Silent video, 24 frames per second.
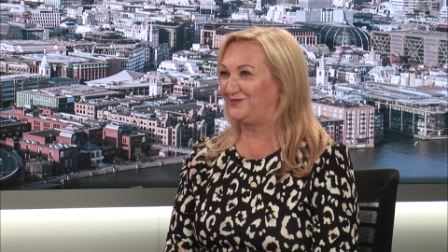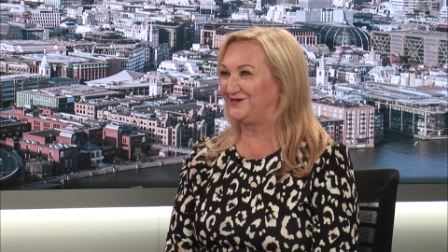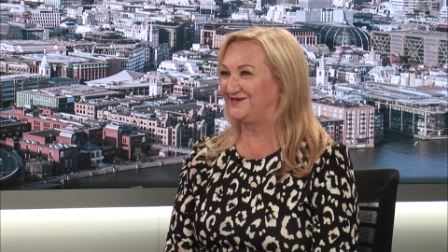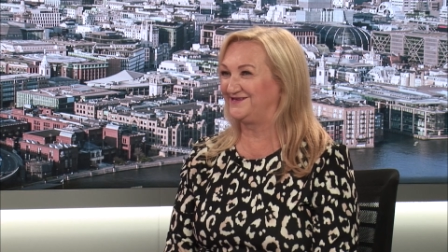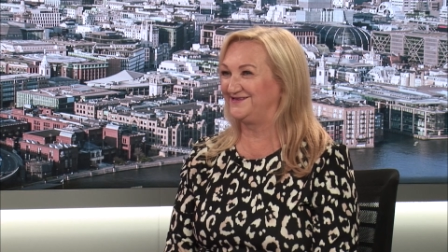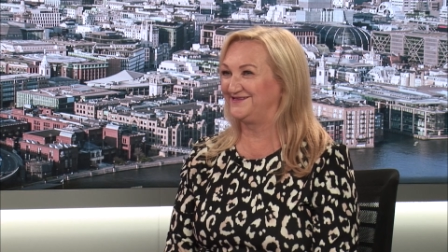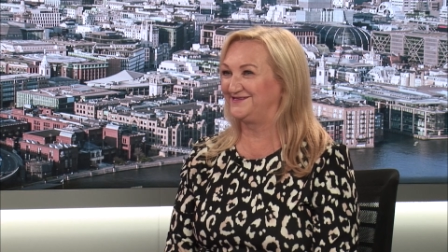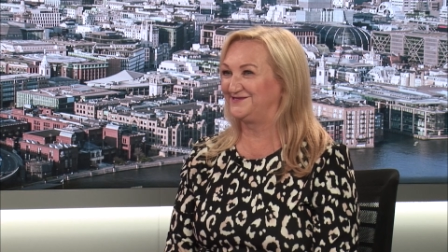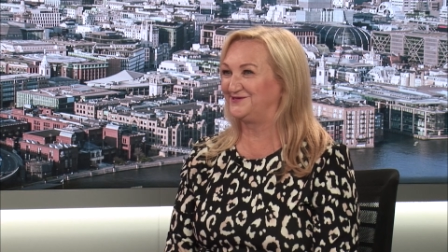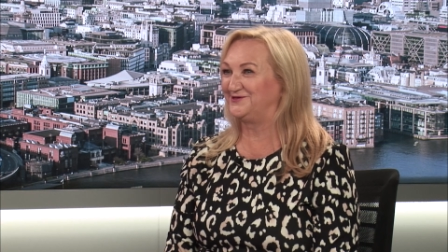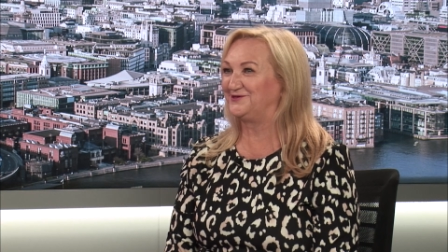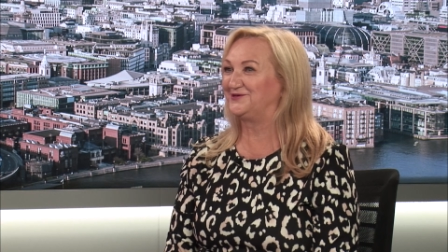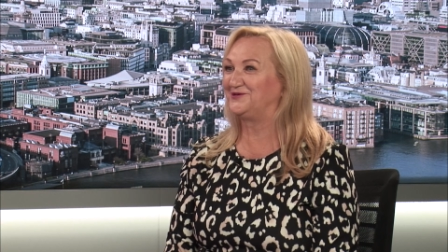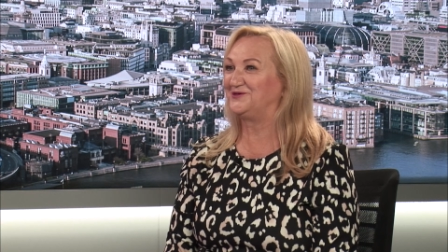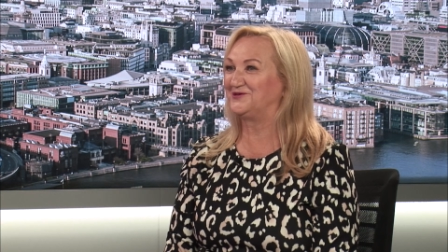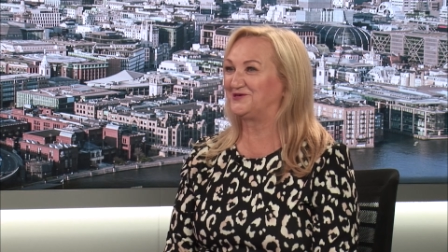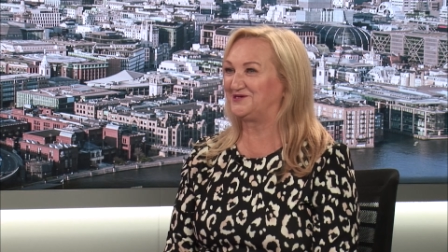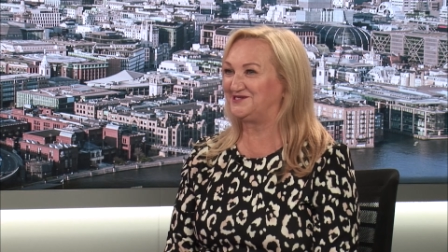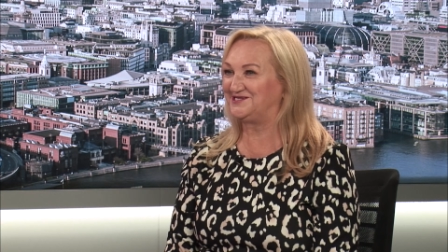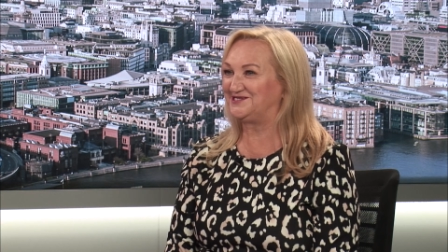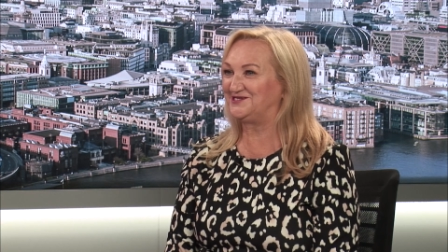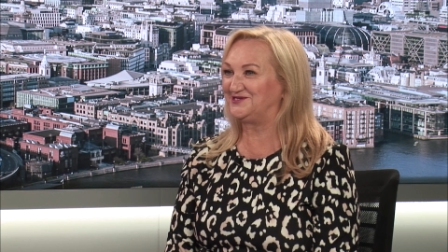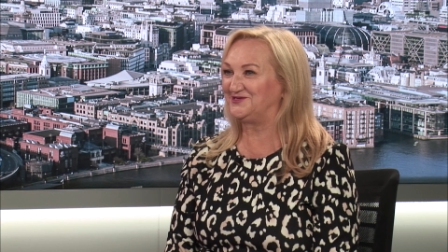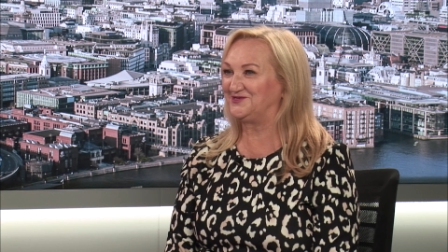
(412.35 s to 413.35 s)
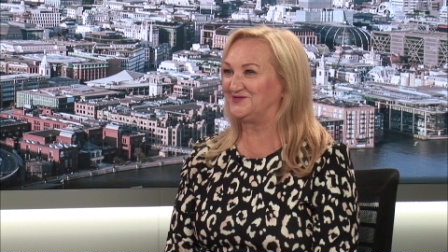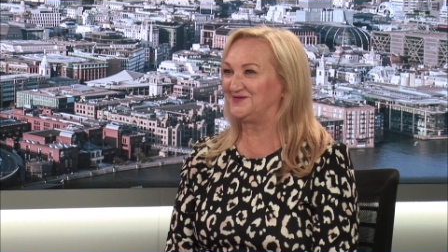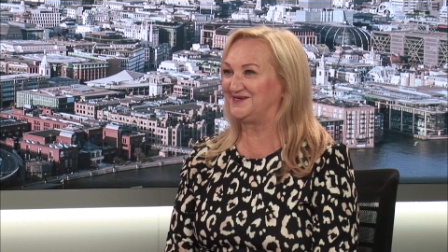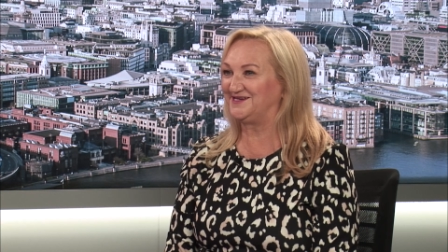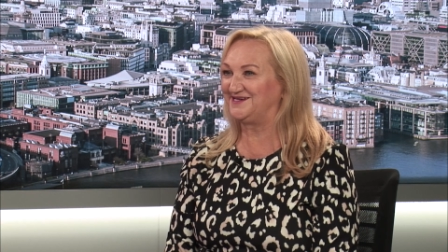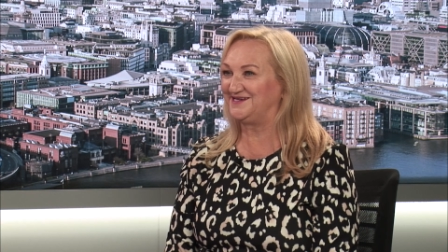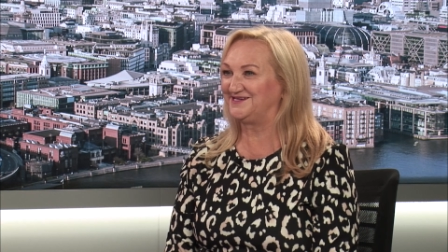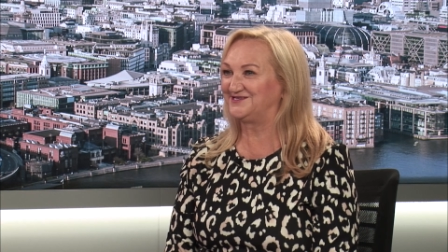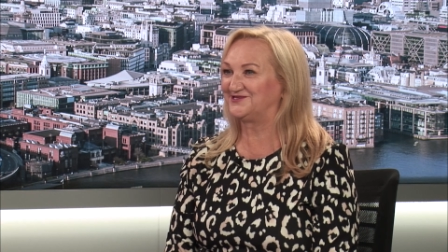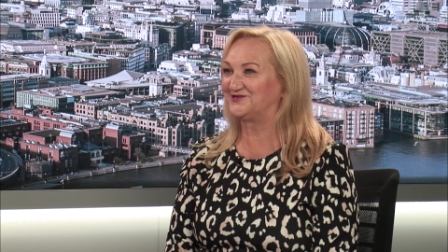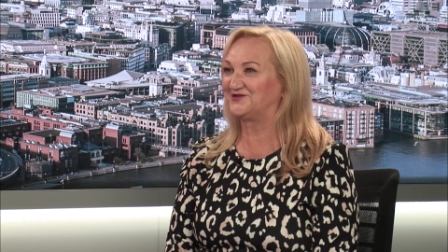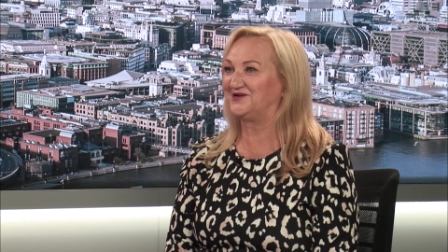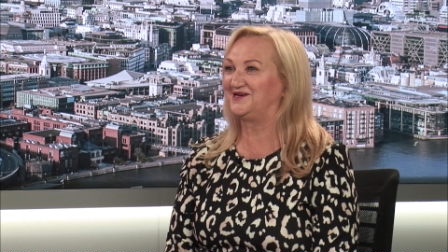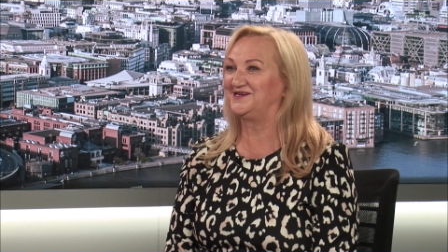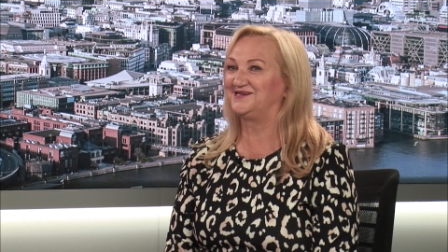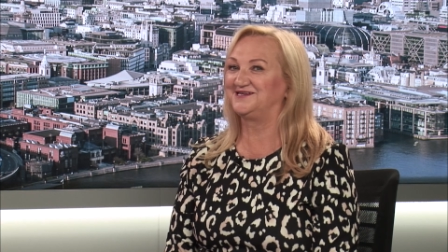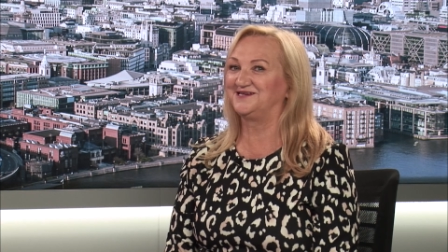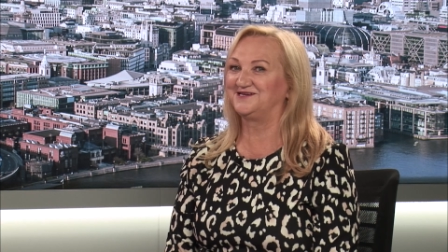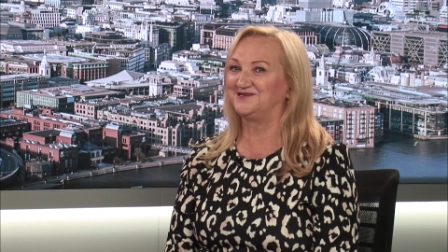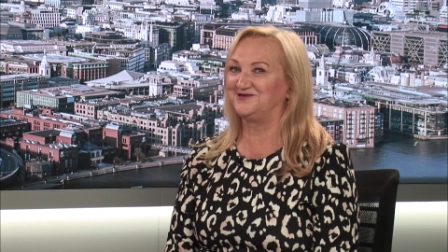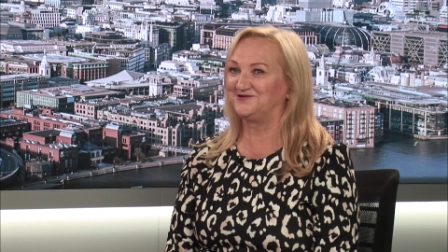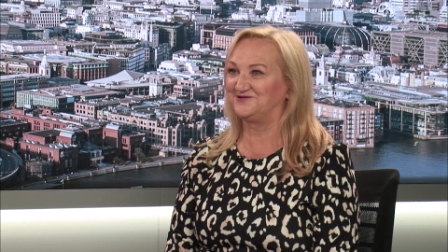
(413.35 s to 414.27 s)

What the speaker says: because you're continually trading,